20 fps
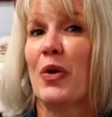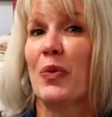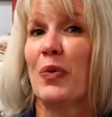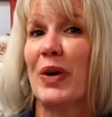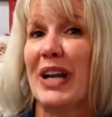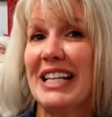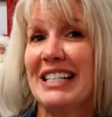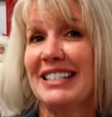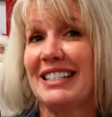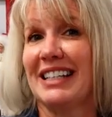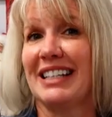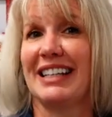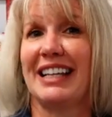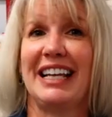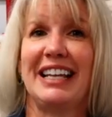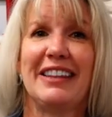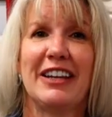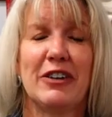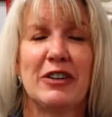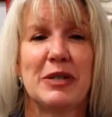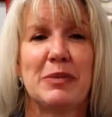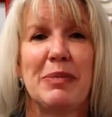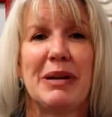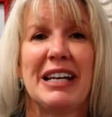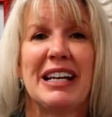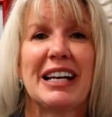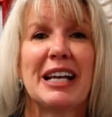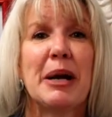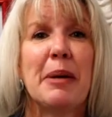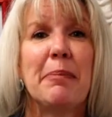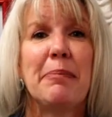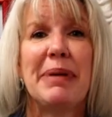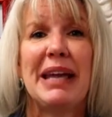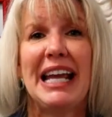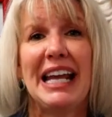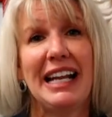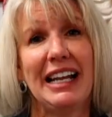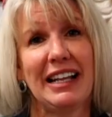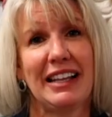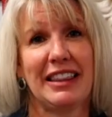Recently, there has been a
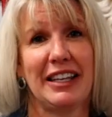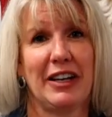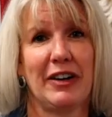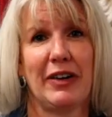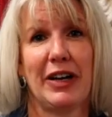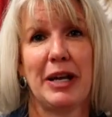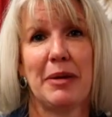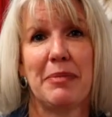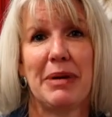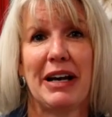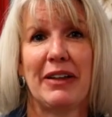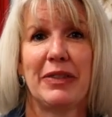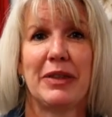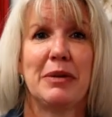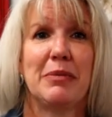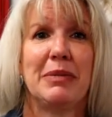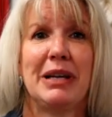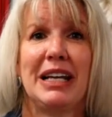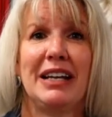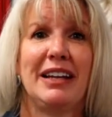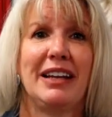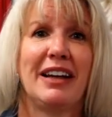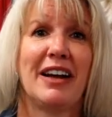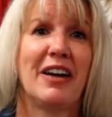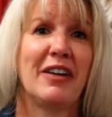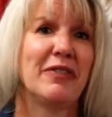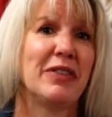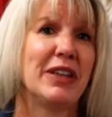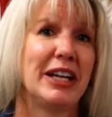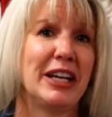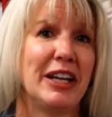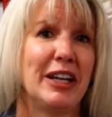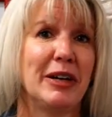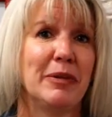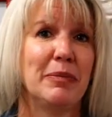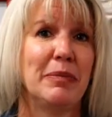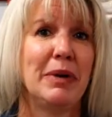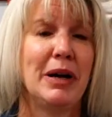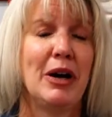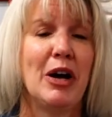competing theory about the meaning of the
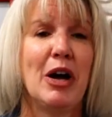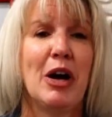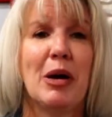hymn